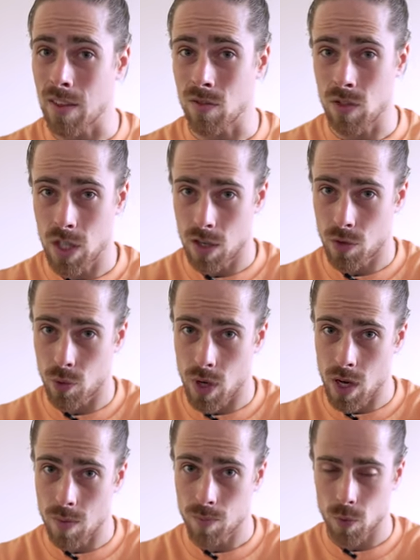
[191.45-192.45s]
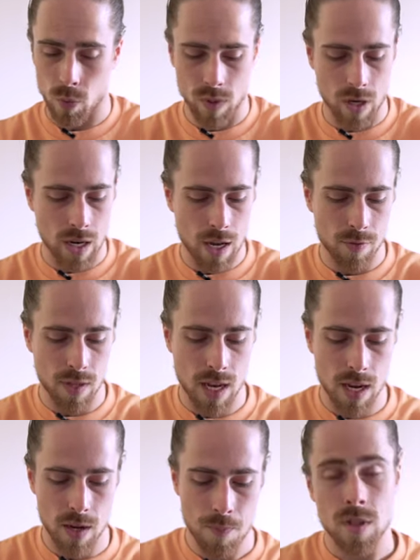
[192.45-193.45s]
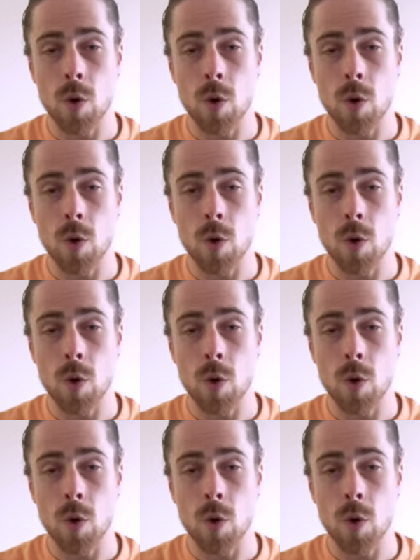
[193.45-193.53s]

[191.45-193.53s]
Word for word: and D3 with our left hand.